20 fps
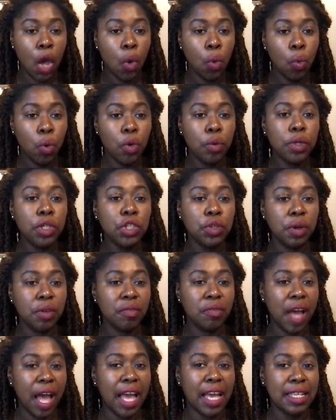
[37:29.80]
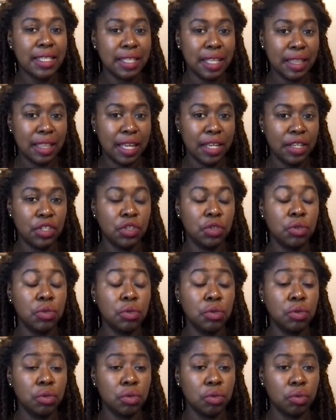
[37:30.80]
what would you advise that they
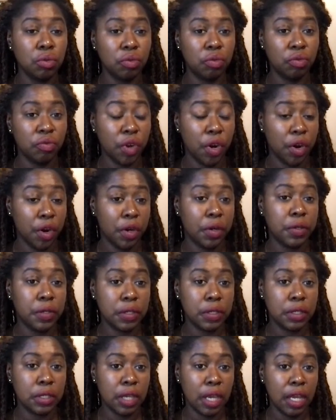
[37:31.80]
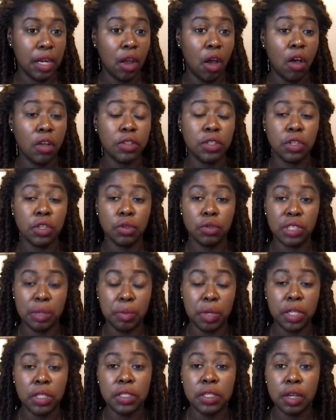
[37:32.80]
do first? And also some
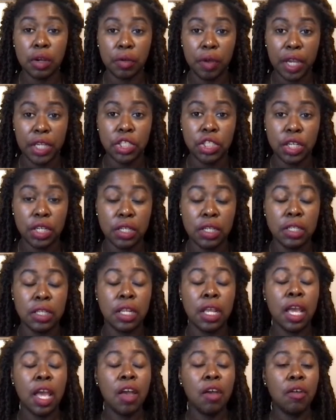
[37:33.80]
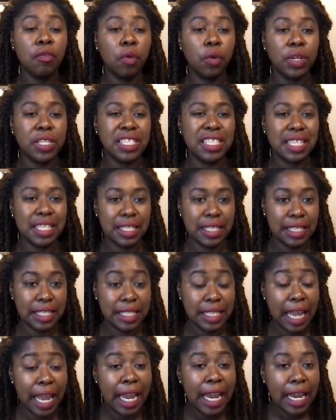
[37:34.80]
consideration for
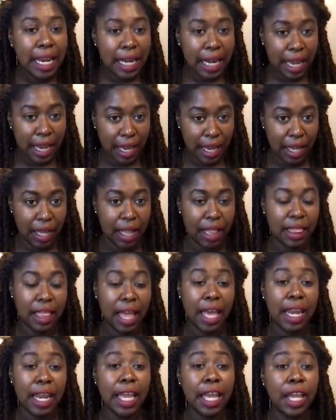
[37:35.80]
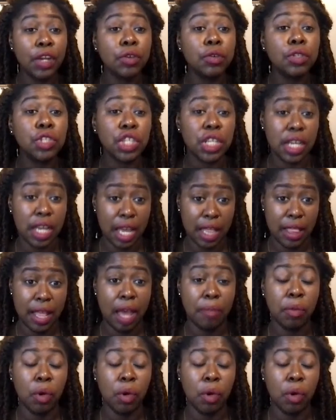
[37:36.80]
sustaining that energy and that